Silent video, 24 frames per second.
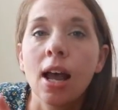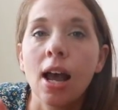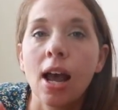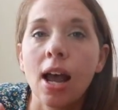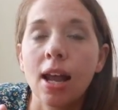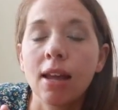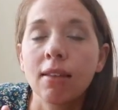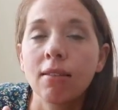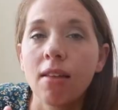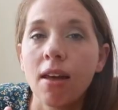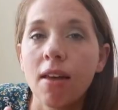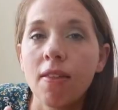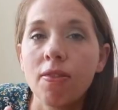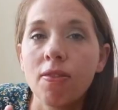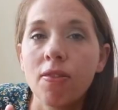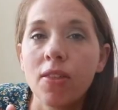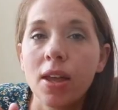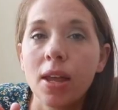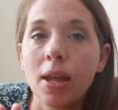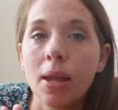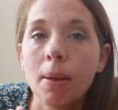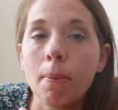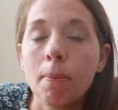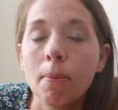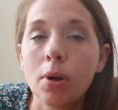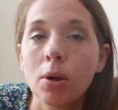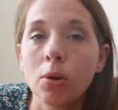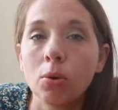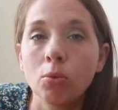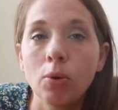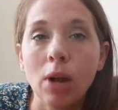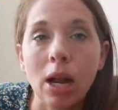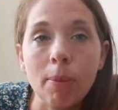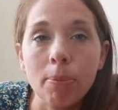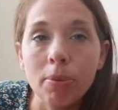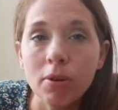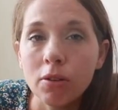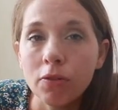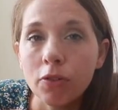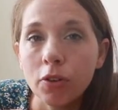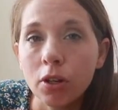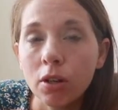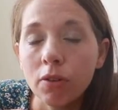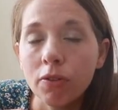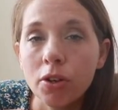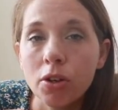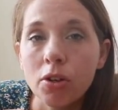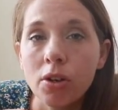I let them ripen
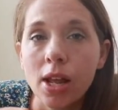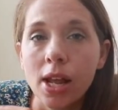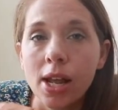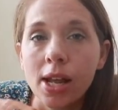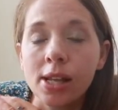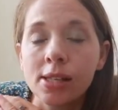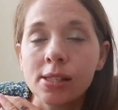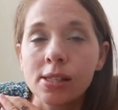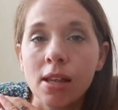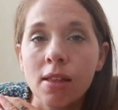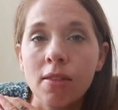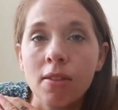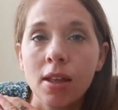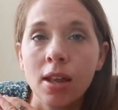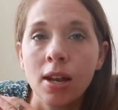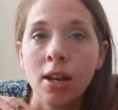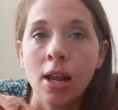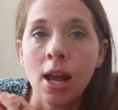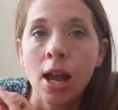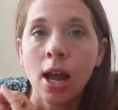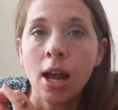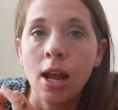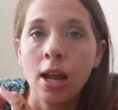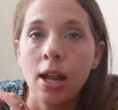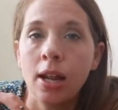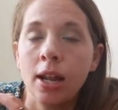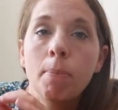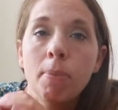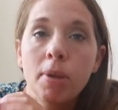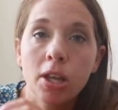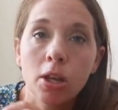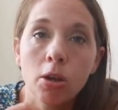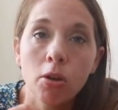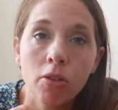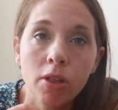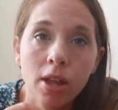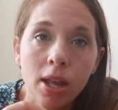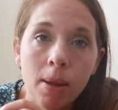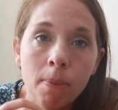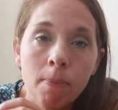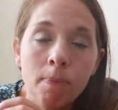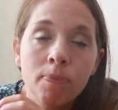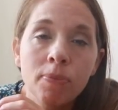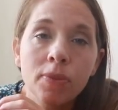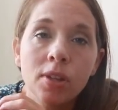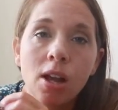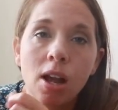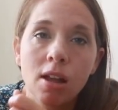for a few days and then I peel
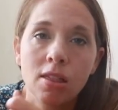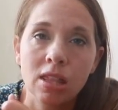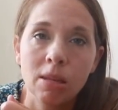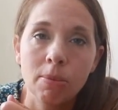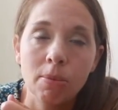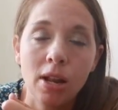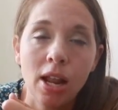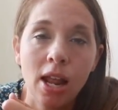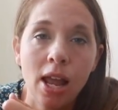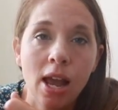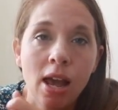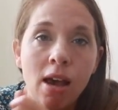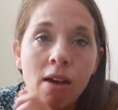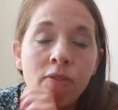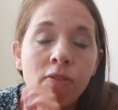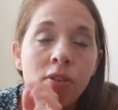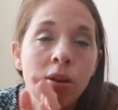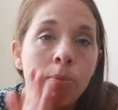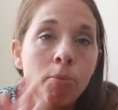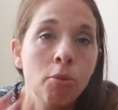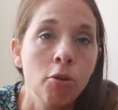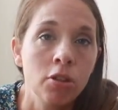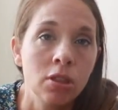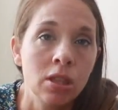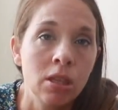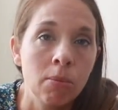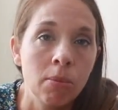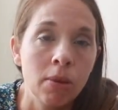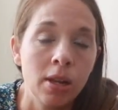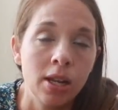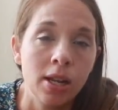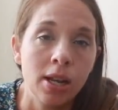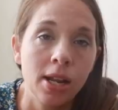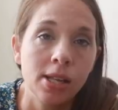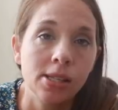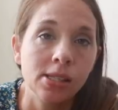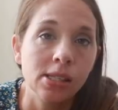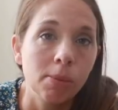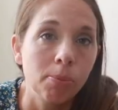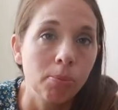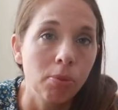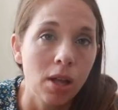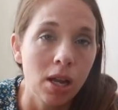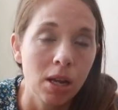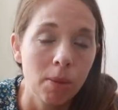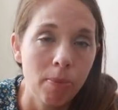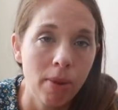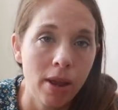them, cut them in half and put them in a
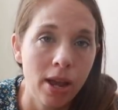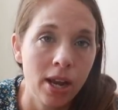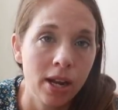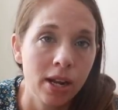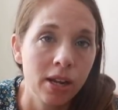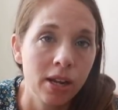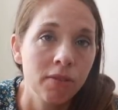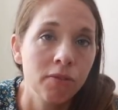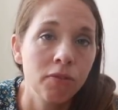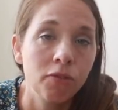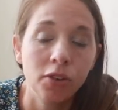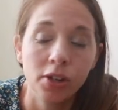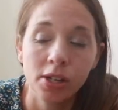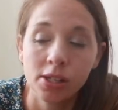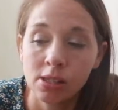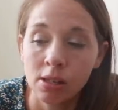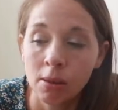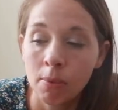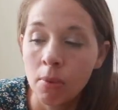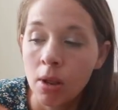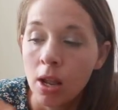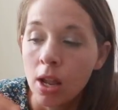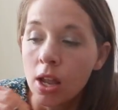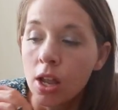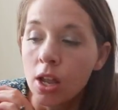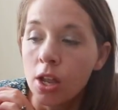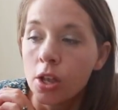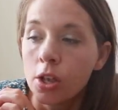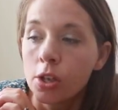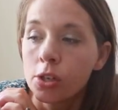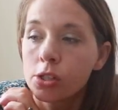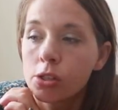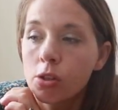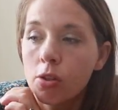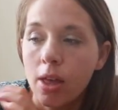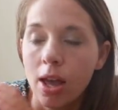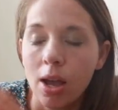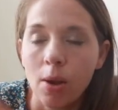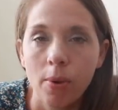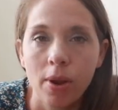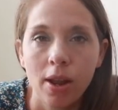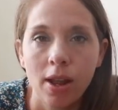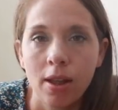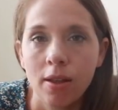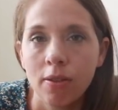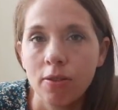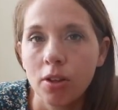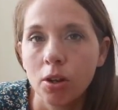Ziploc bag and freeze them. So that
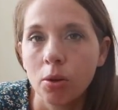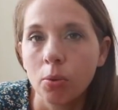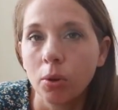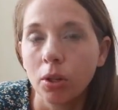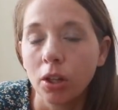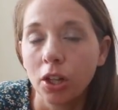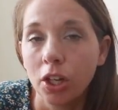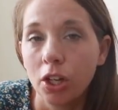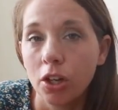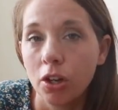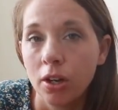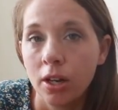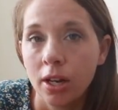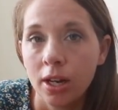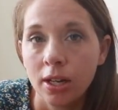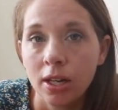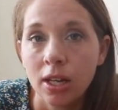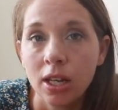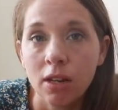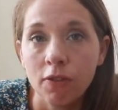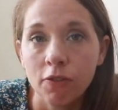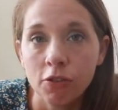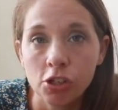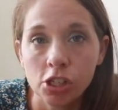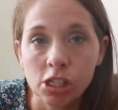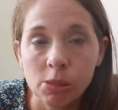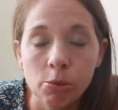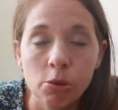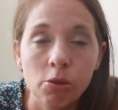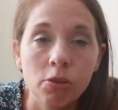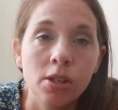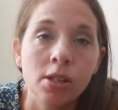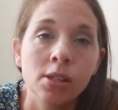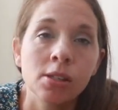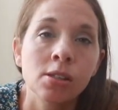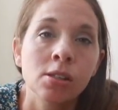way they're really good and keep for smoothies.